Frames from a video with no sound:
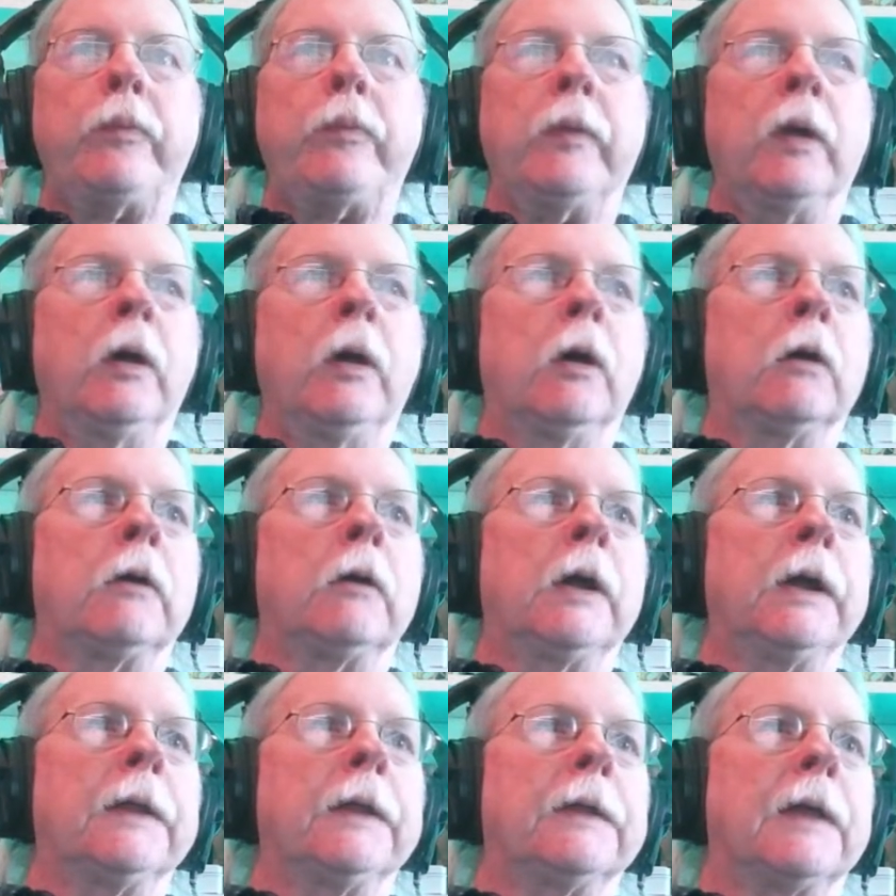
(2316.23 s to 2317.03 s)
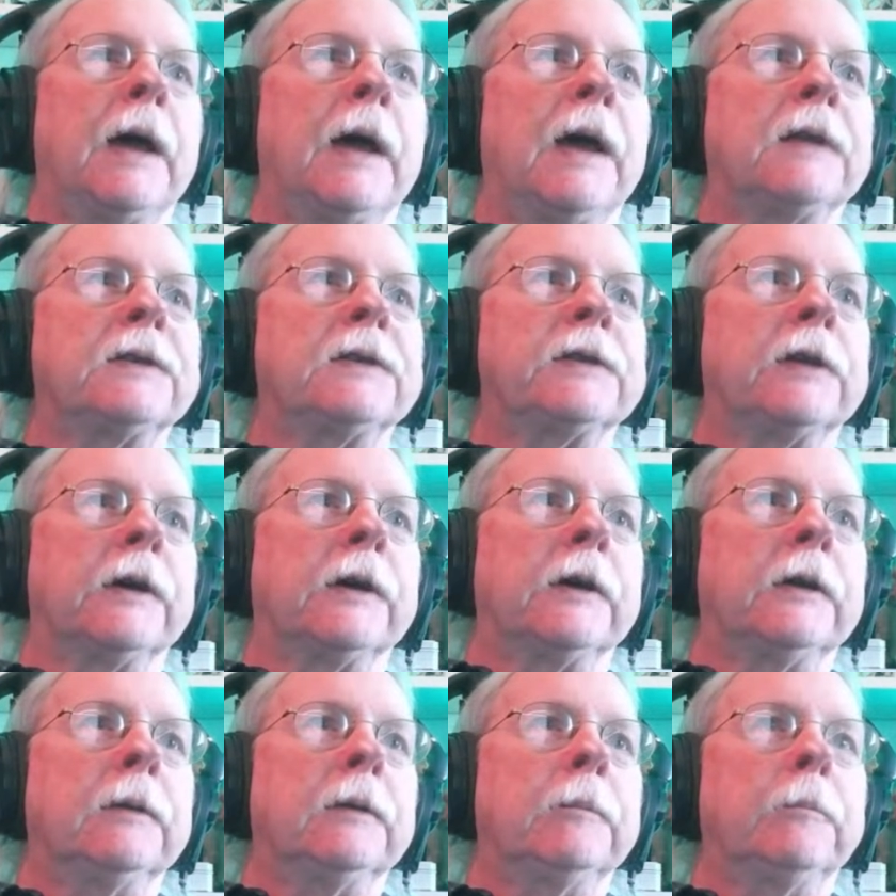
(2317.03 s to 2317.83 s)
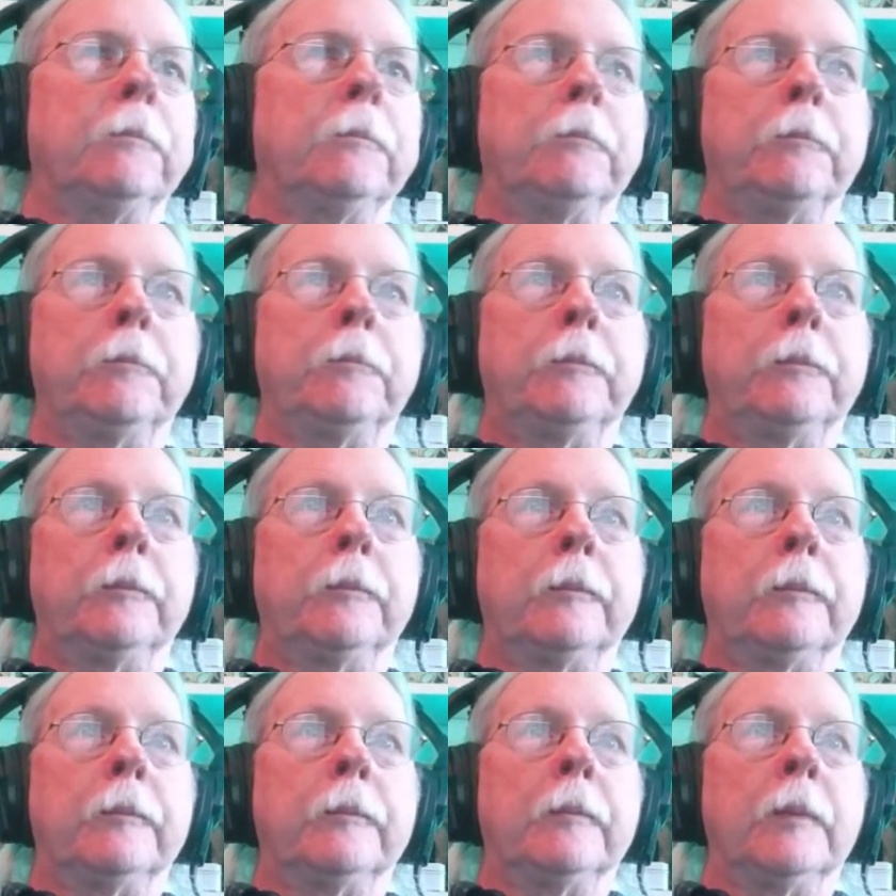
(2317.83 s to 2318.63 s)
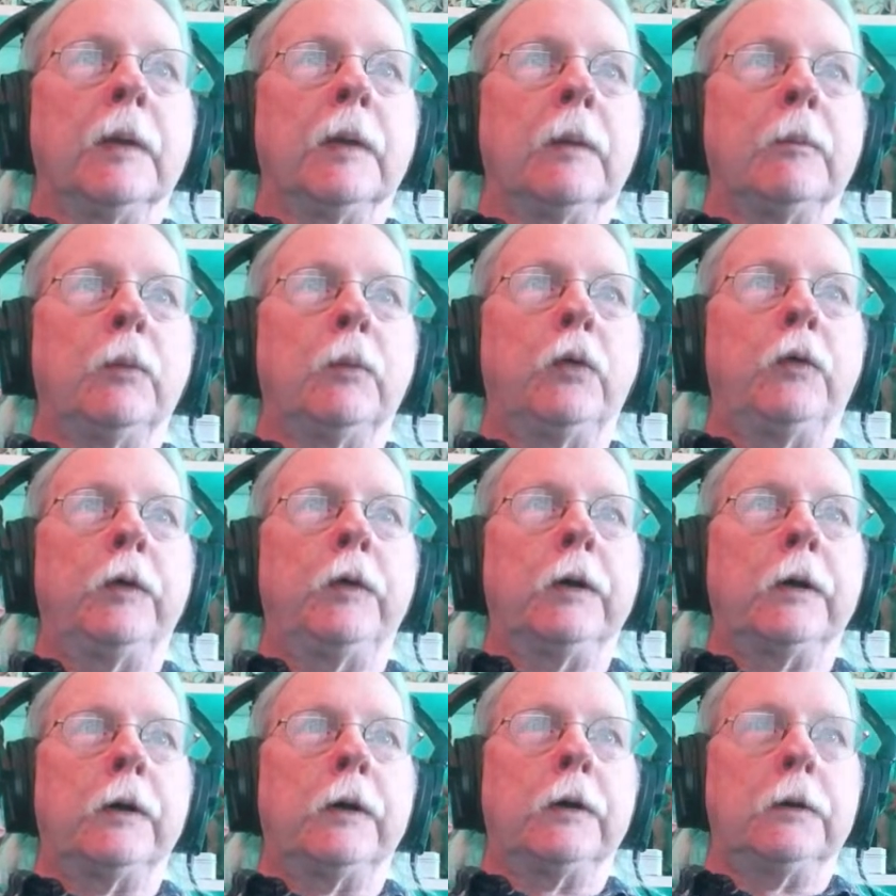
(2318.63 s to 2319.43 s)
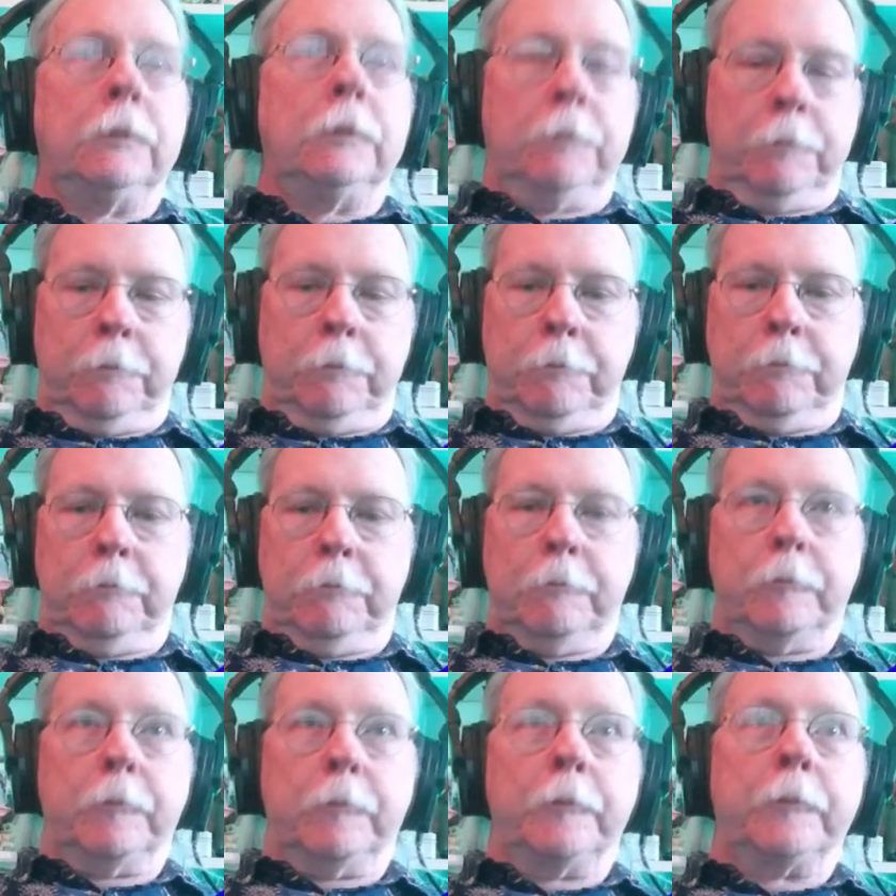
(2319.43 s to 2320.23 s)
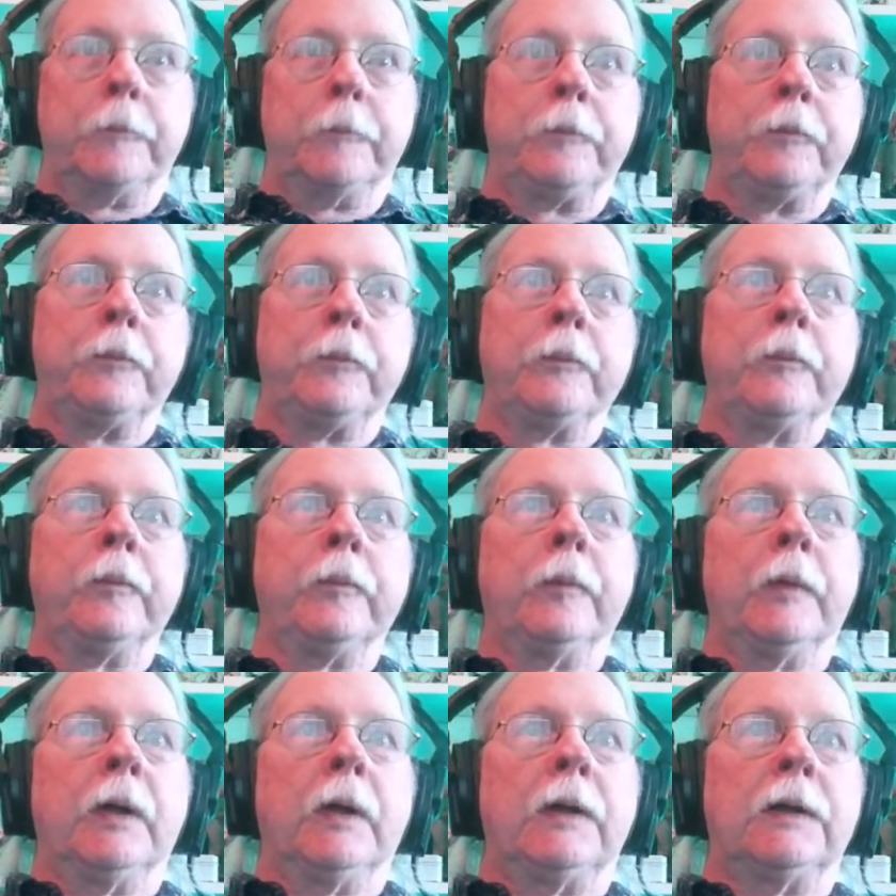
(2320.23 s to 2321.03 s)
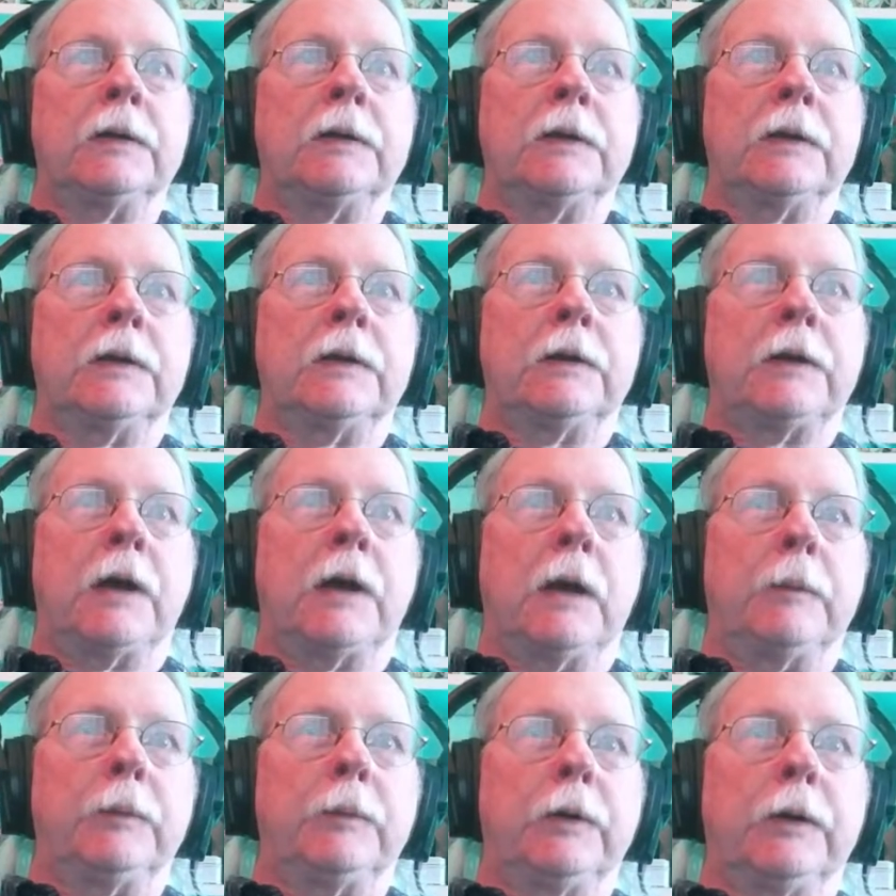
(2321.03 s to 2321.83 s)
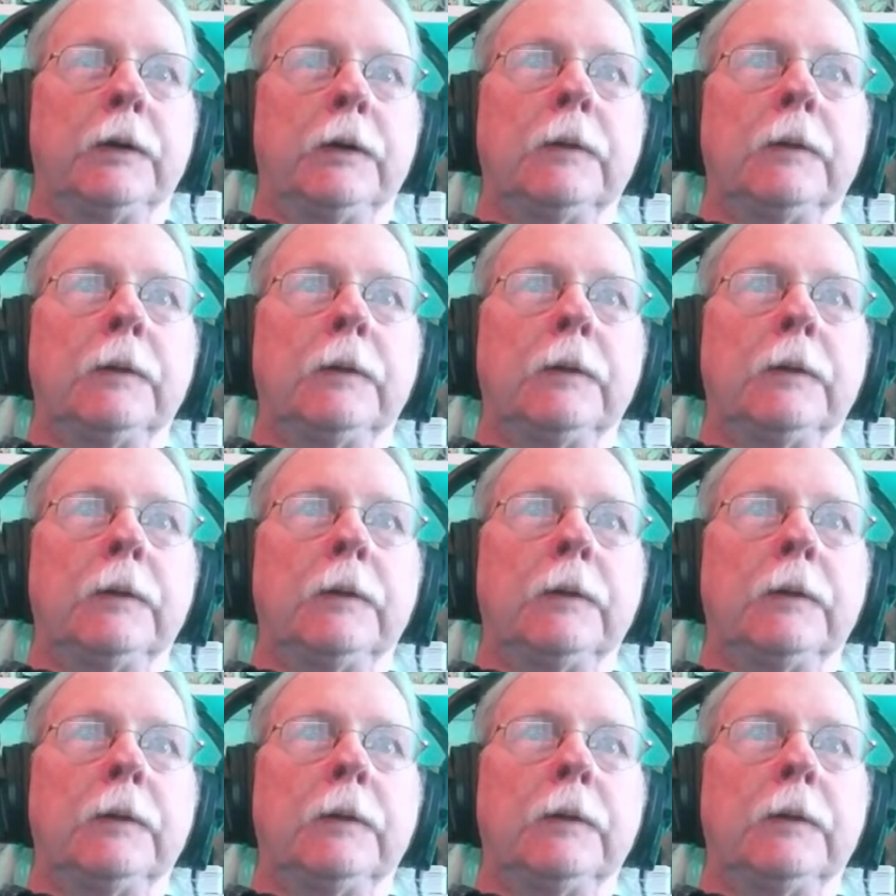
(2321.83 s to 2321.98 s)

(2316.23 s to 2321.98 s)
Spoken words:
All right, that's done. Moving on. Let's get the top done.